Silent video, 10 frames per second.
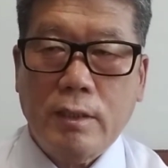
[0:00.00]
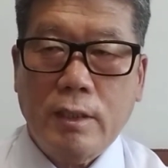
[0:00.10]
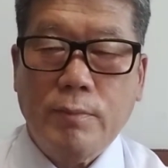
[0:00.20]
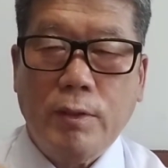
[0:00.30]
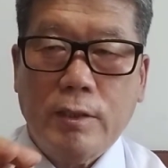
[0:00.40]

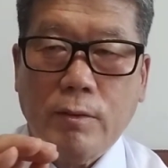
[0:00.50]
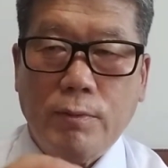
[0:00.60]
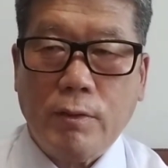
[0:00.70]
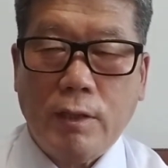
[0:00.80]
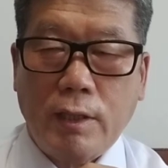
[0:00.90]
inflation
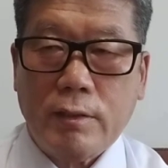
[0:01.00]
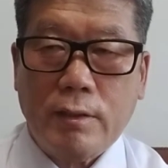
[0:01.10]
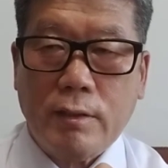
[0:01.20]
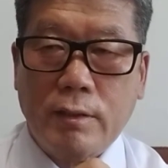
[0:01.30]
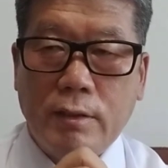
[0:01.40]
protect
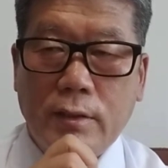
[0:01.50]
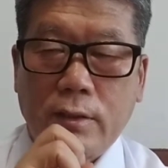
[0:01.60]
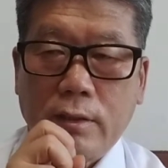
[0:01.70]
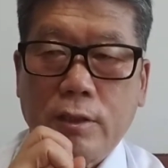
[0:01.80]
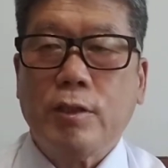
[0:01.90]

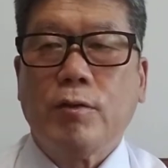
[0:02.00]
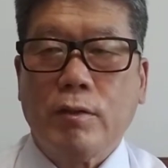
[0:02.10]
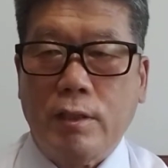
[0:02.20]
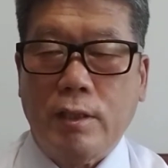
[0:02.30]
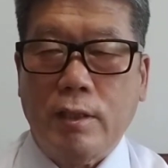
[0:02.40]

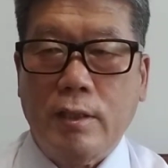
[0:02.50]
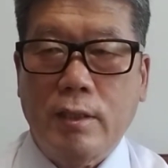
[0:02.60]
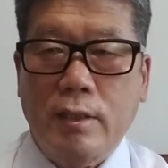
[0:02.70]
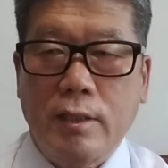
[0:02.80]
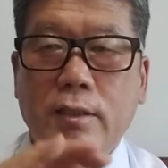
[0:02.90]
security.
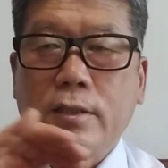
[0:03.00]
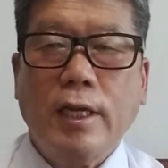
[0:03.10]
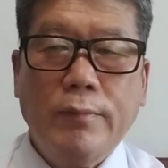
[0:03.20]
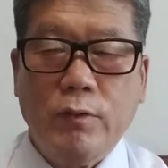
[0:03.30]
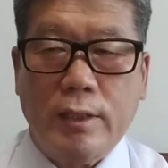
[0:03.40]
Is
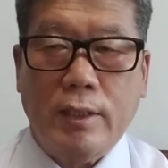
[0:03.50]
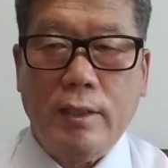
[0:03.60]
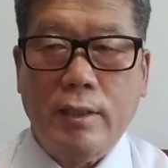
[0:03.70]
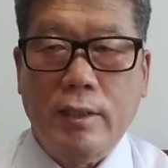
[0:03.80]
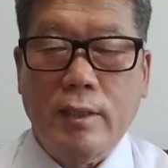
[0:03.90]
same
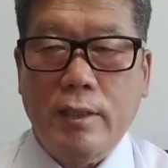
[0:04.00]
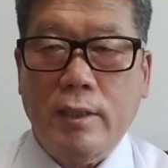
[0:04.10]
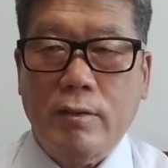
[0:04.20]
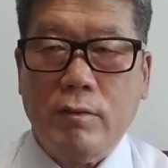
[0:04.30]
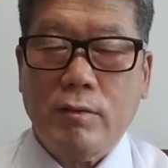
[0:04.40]
one.
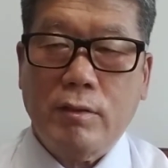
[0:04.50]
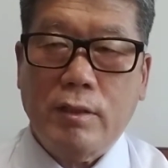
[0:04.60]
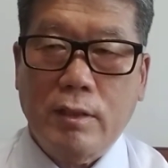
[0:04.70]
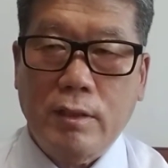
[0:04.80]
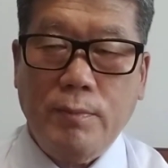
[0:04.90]
And also
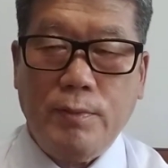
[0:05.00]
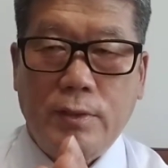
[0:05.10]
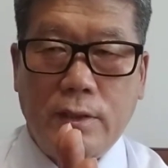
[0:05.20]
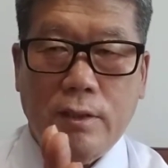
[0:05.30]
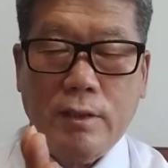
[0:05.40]

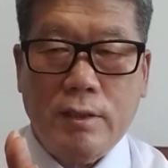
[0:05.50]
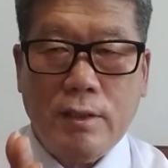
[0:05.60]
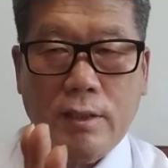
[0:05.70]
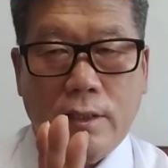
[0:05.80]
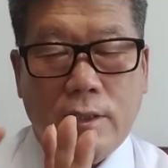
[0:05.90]
this is
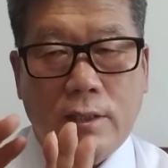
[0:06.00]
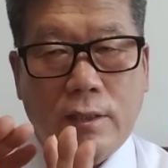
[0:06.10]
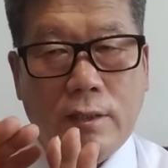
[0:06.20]
the